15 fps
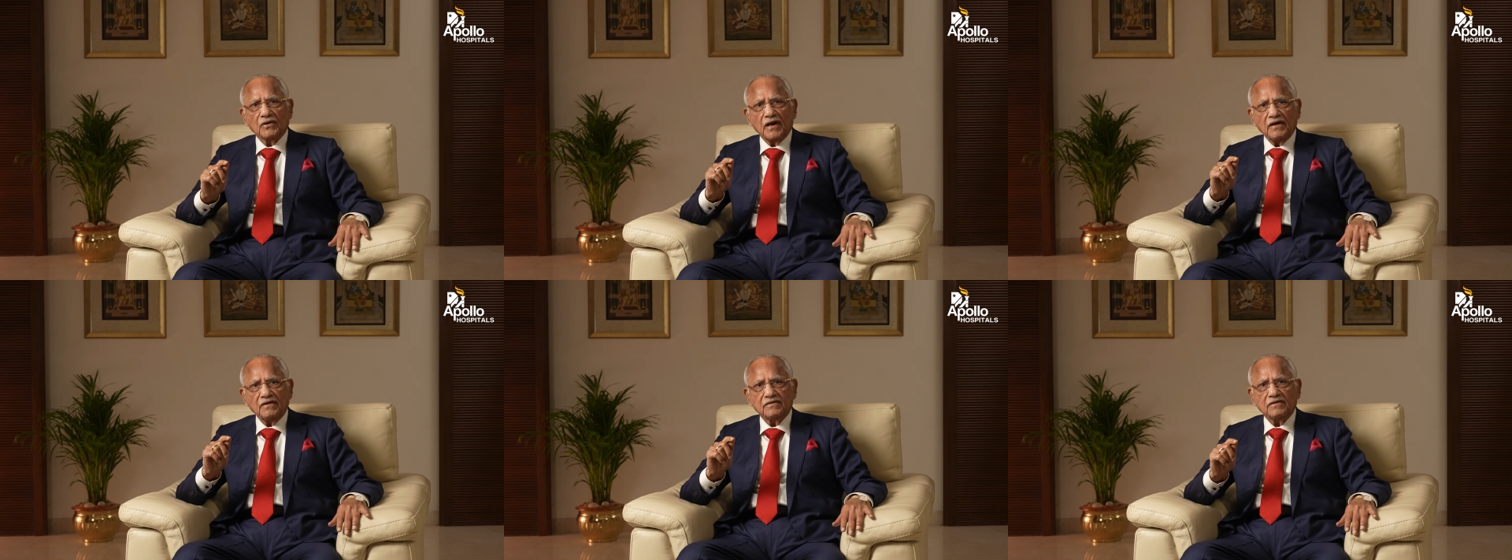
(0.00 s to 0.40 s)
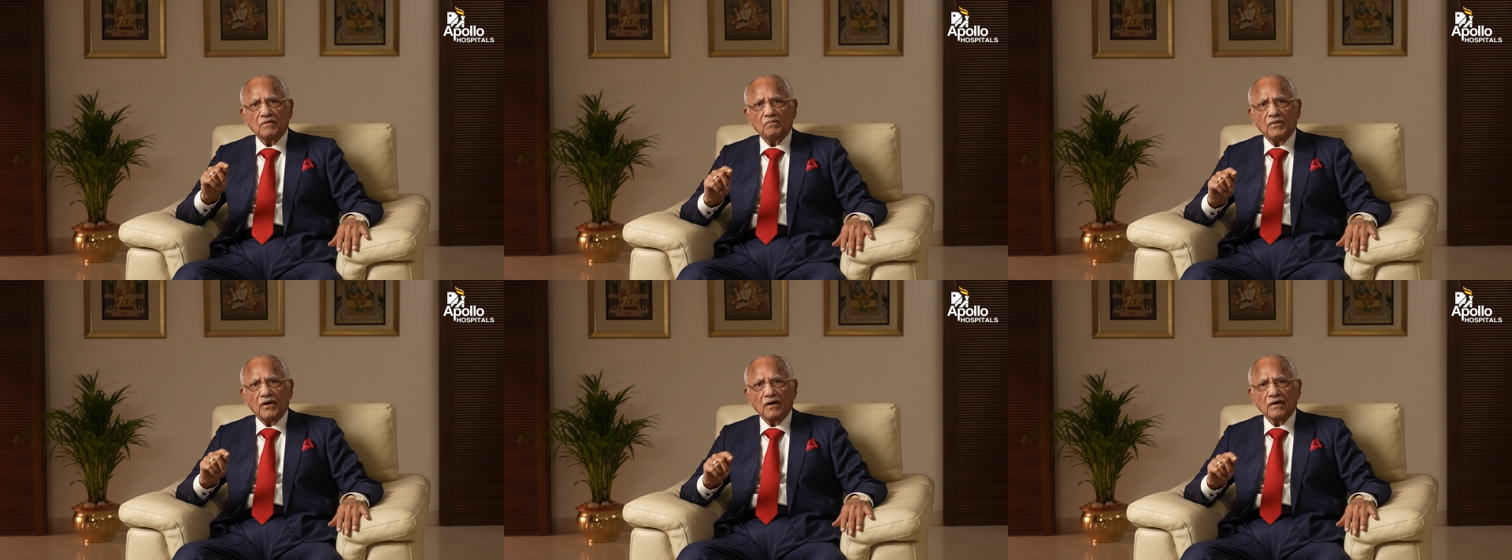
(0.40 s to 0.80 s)
raise the
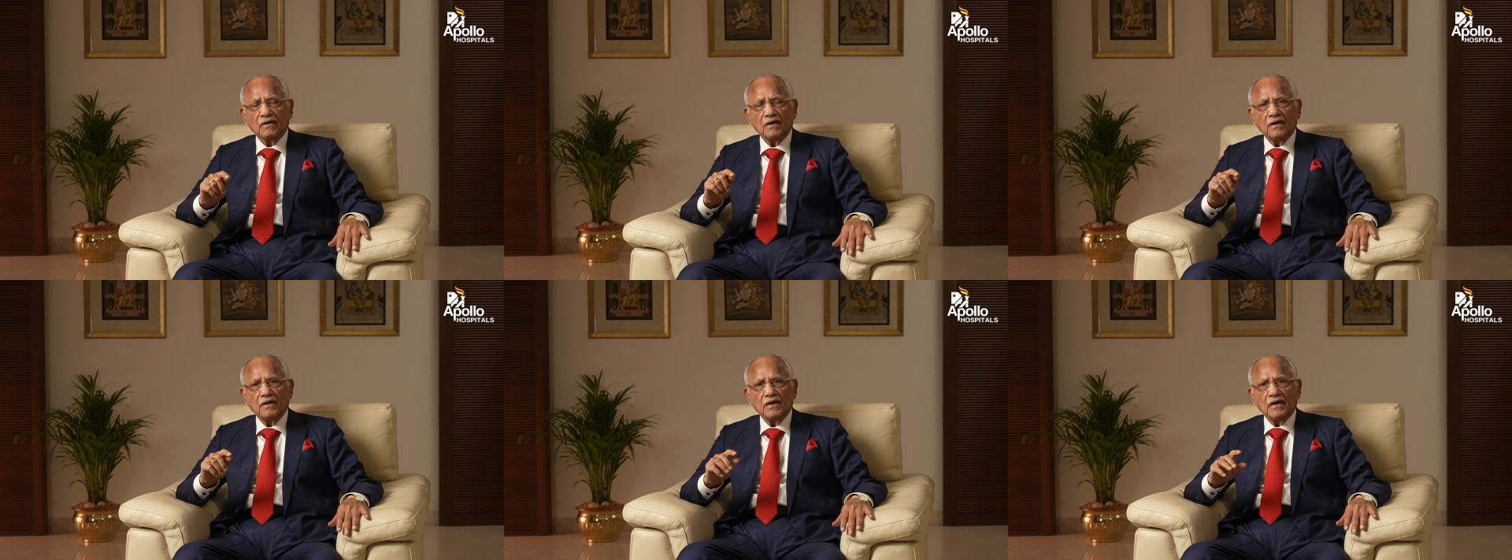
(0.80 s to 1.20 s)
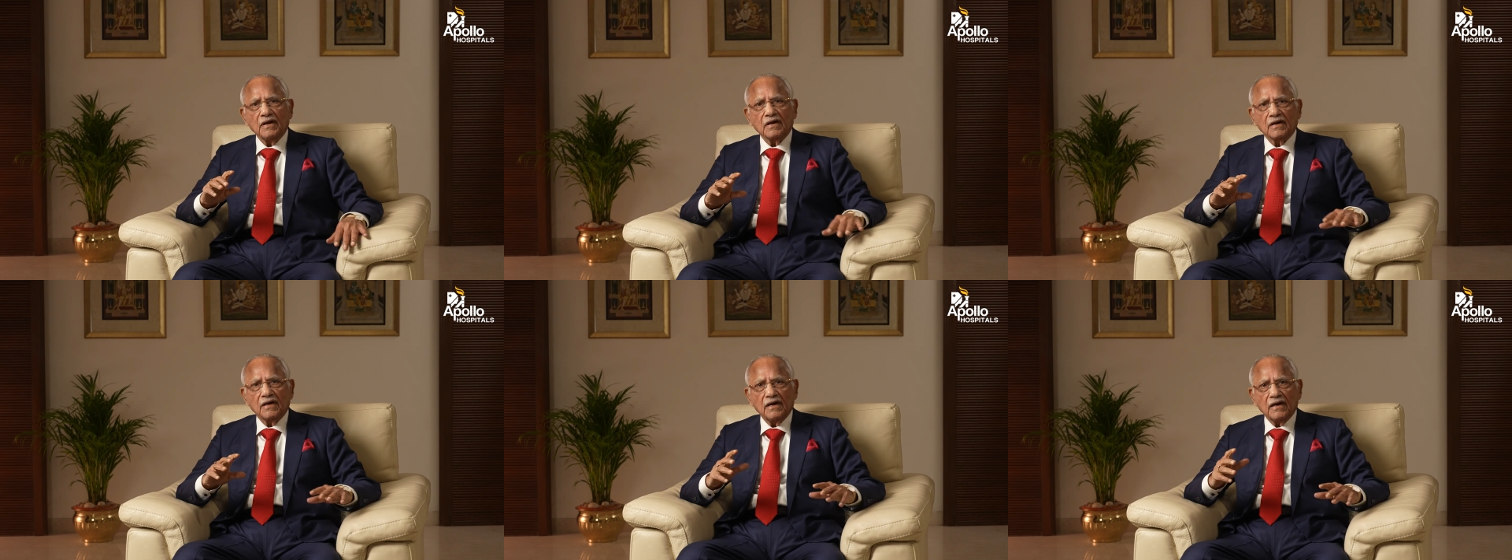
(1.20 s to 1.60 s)
bar
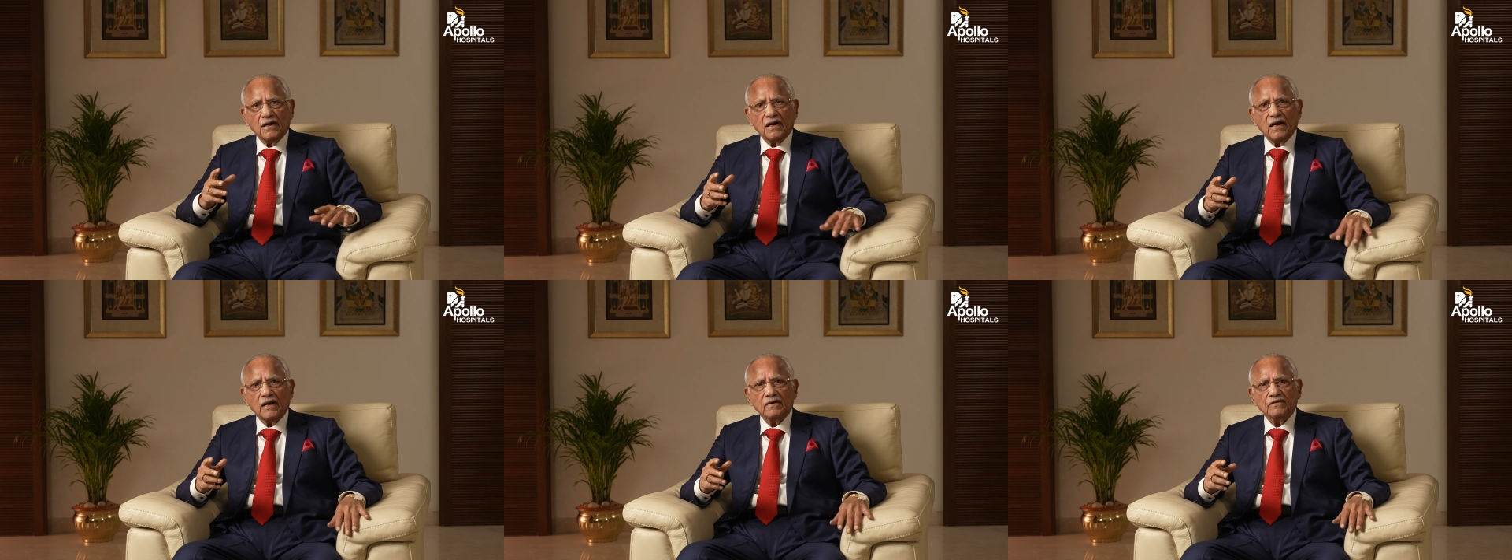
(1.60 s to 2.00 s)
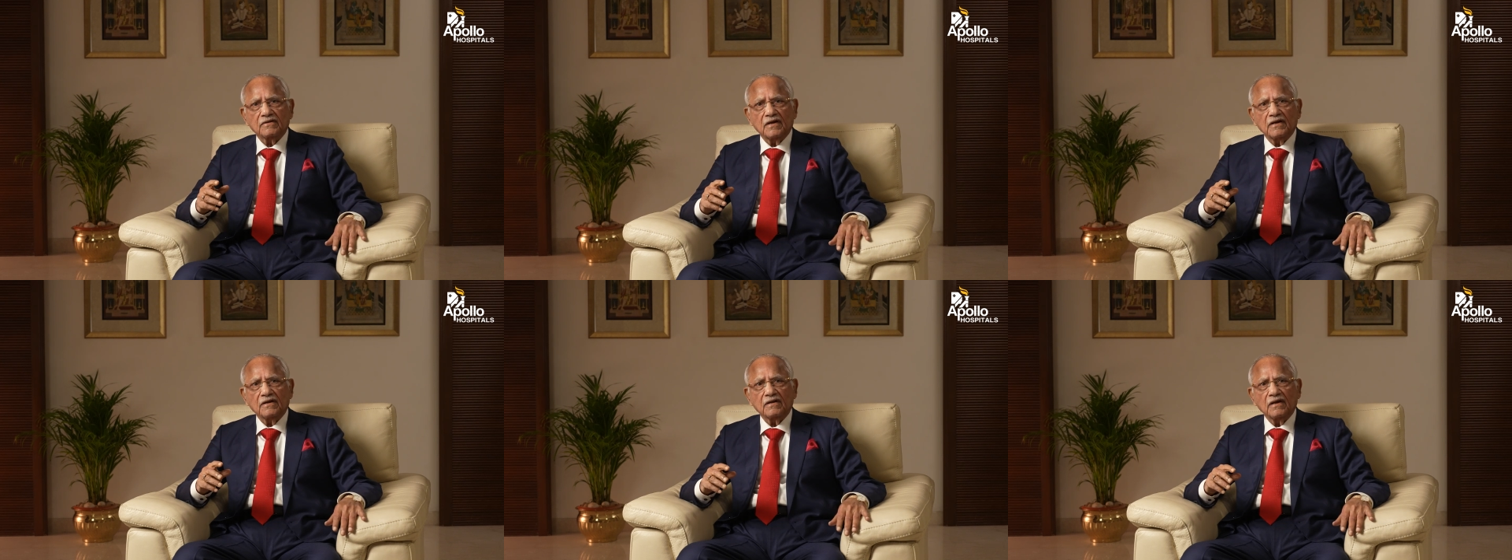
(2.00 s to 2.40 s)
in clinical
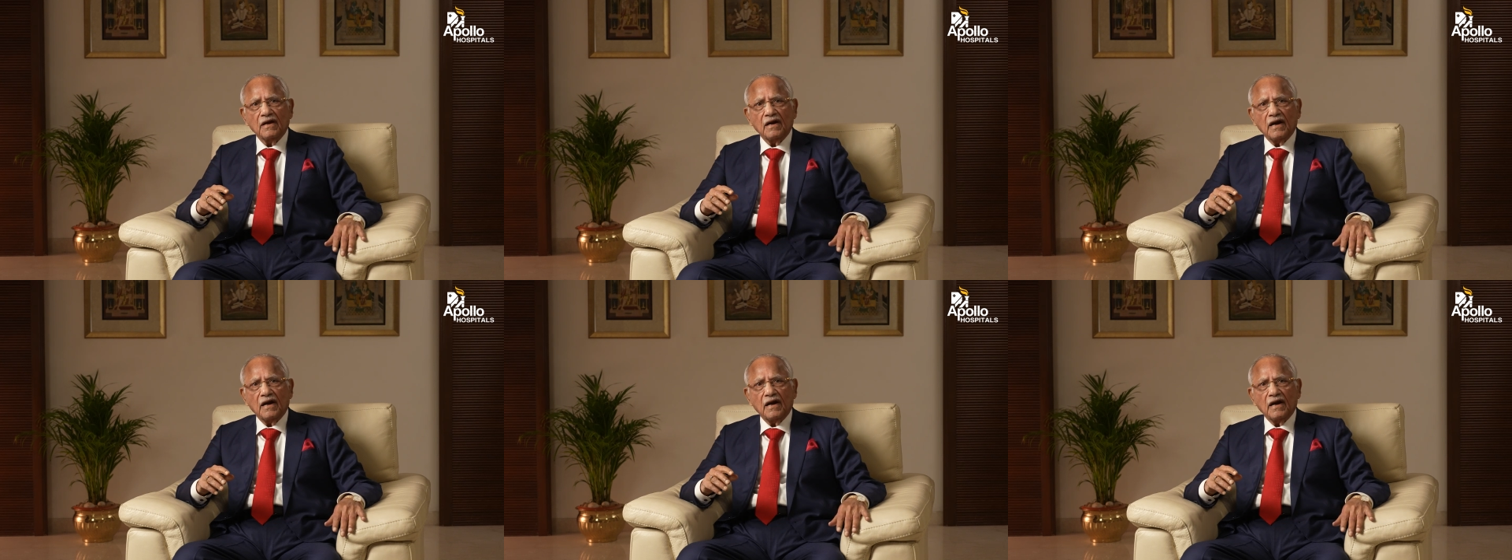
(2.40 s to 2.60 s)
excellence